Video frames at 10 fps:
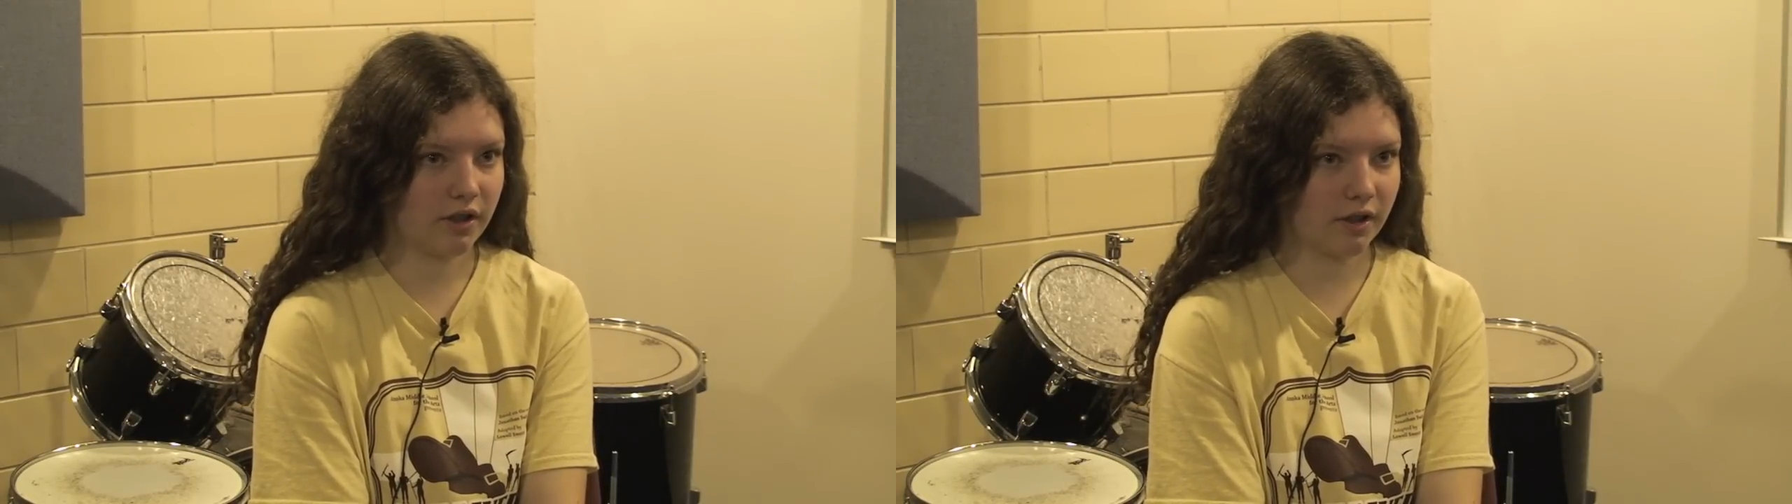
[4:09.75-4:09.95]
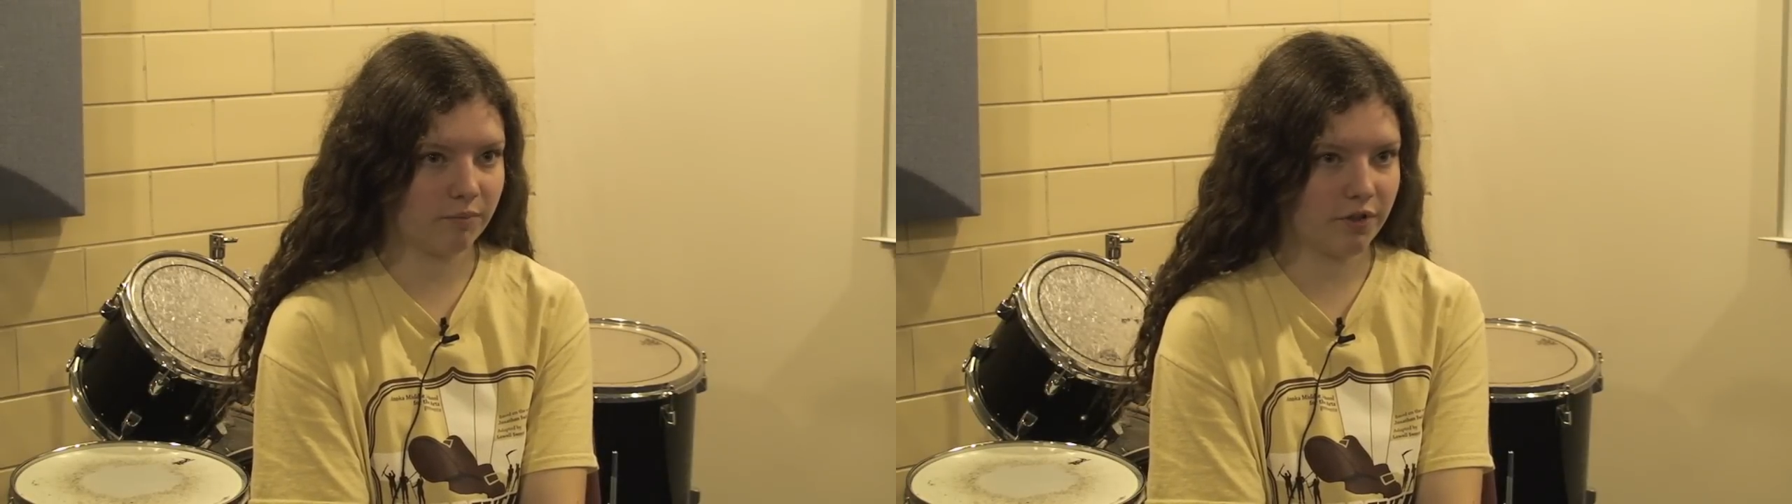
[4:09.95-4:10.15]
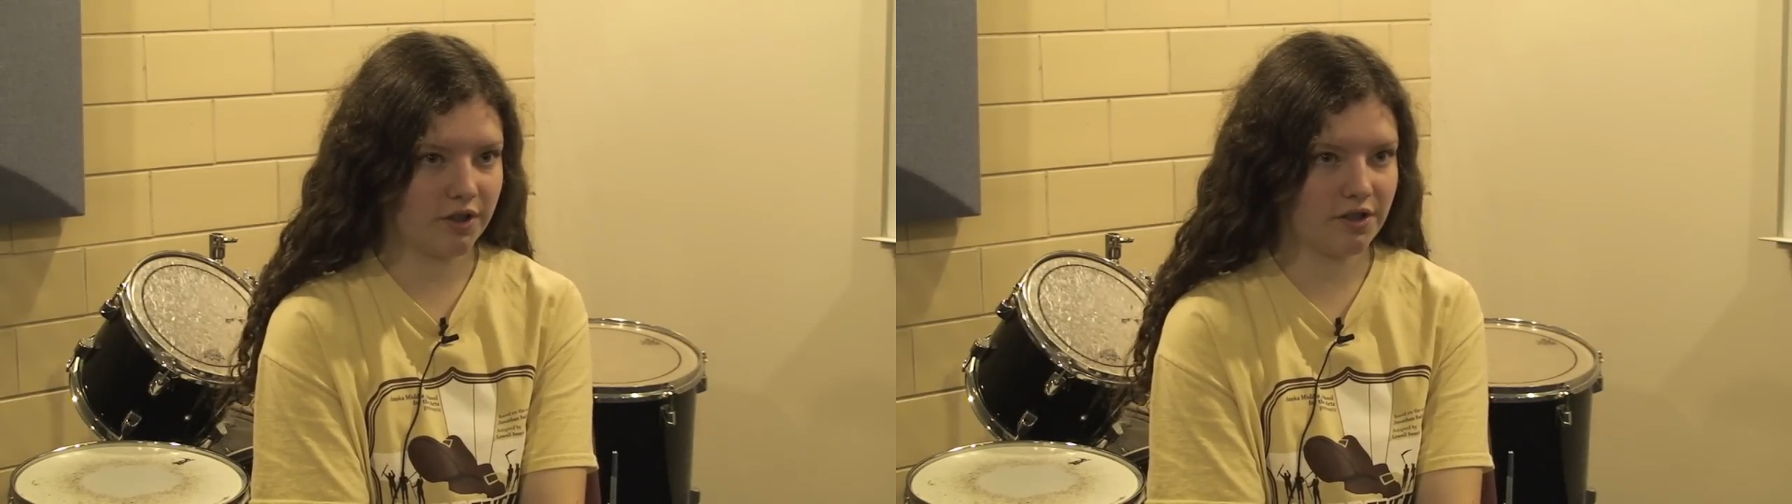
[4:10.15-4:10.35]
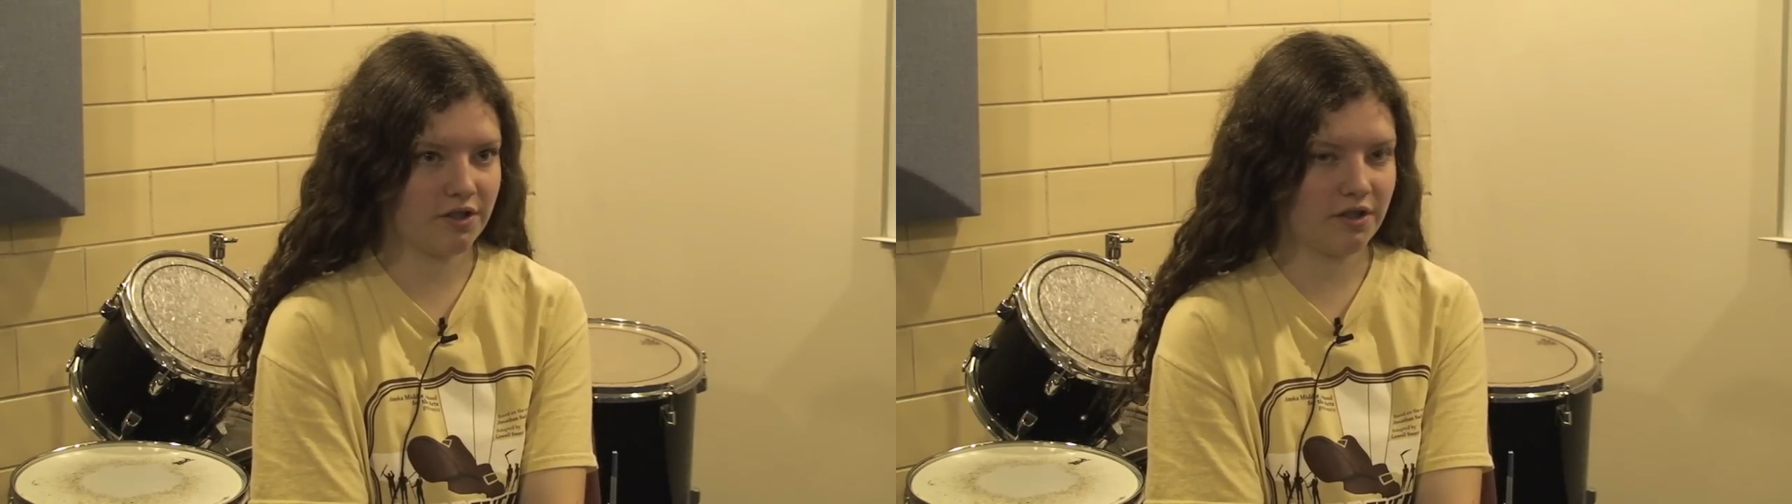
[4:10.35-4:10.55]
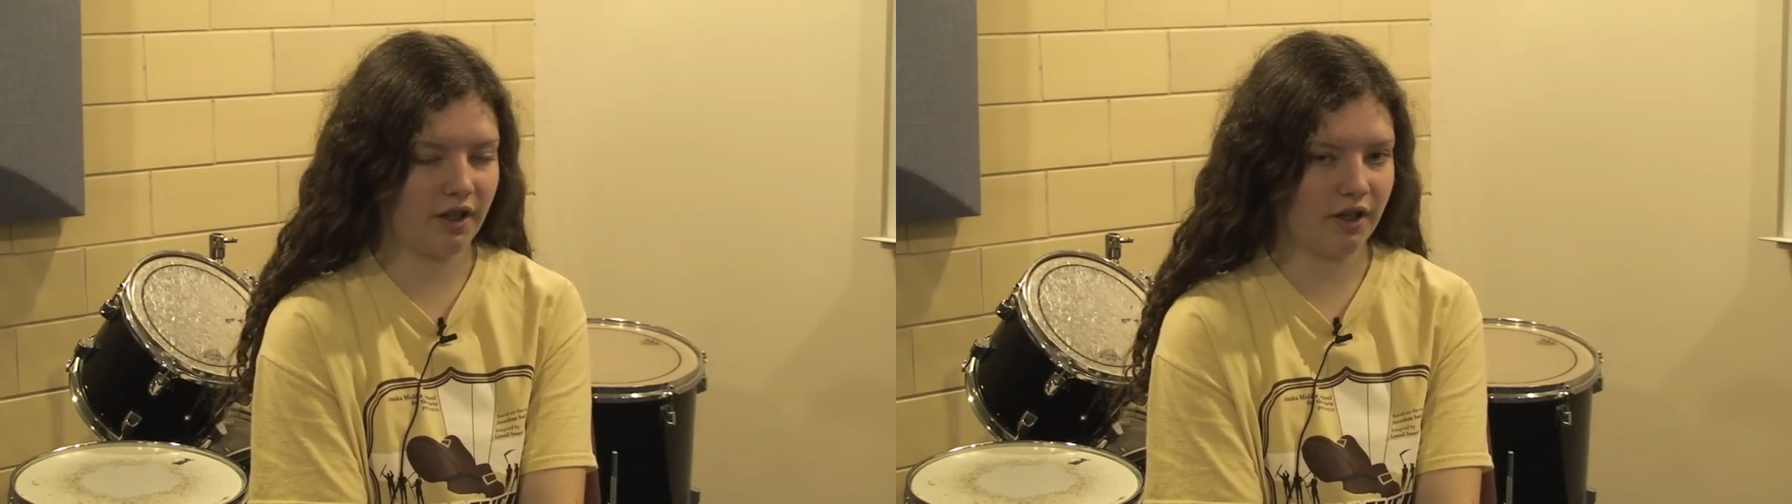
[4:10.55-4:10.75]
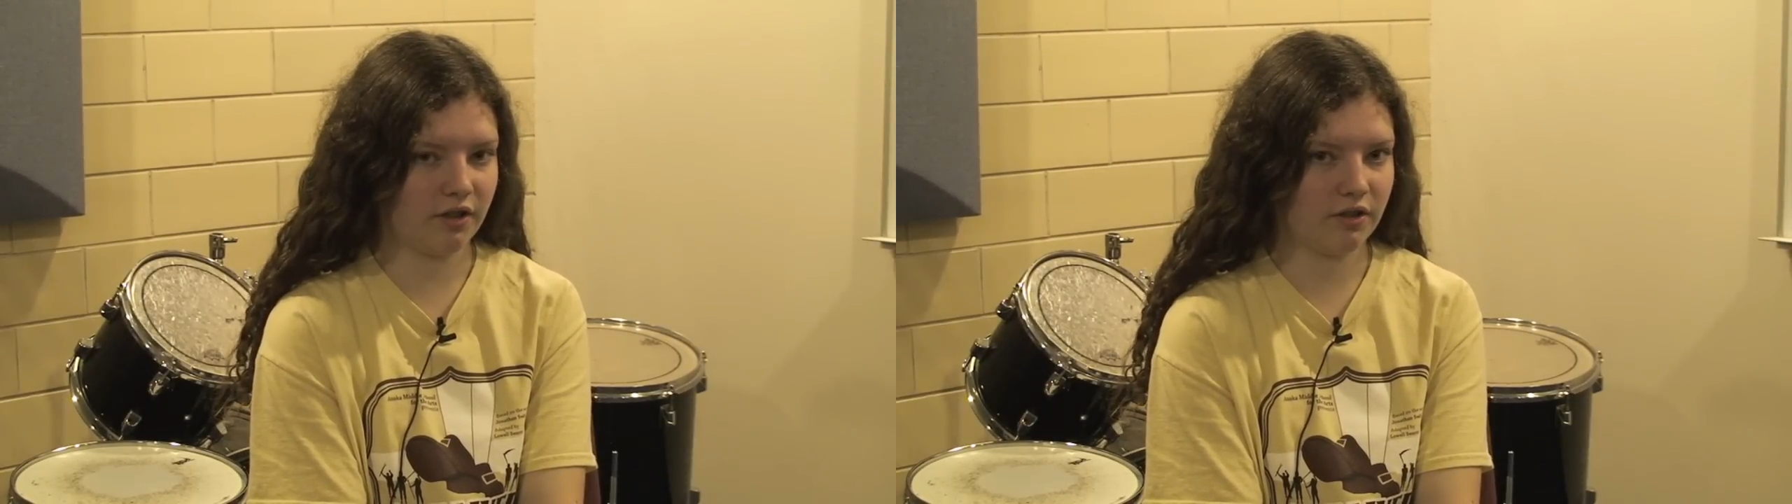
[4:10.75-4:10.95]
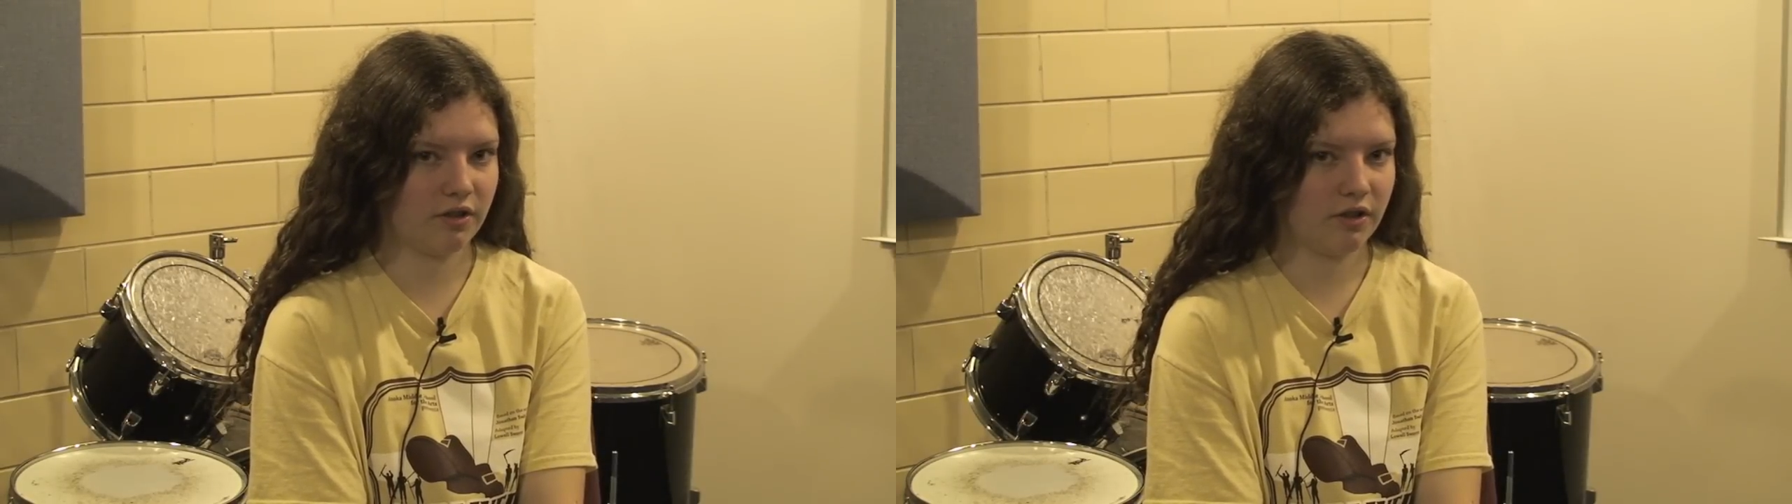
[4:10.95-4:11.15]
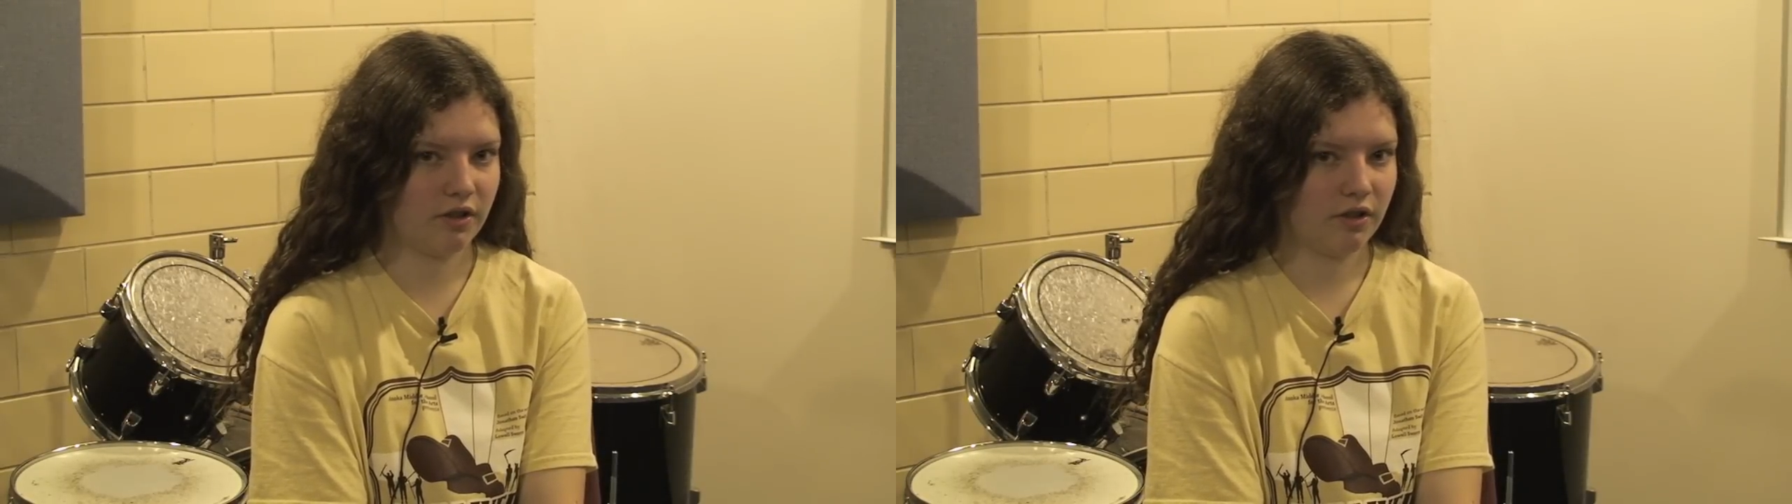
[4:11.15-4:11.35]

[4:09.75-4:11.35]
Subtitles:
compass and